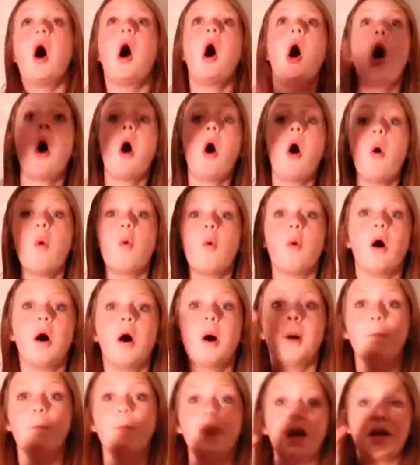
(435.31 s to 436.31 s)
Oh!
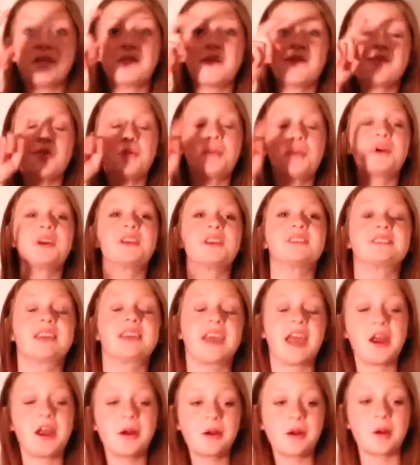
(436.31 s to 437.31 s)
My favorite book is
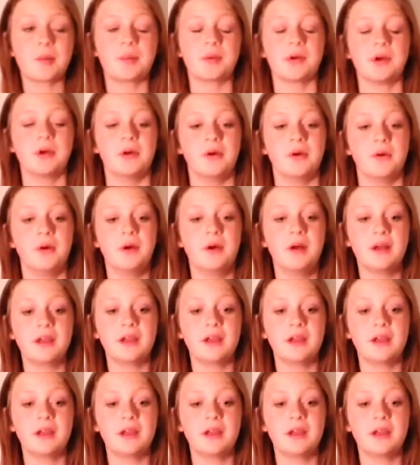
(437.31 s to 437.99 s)
Caribou!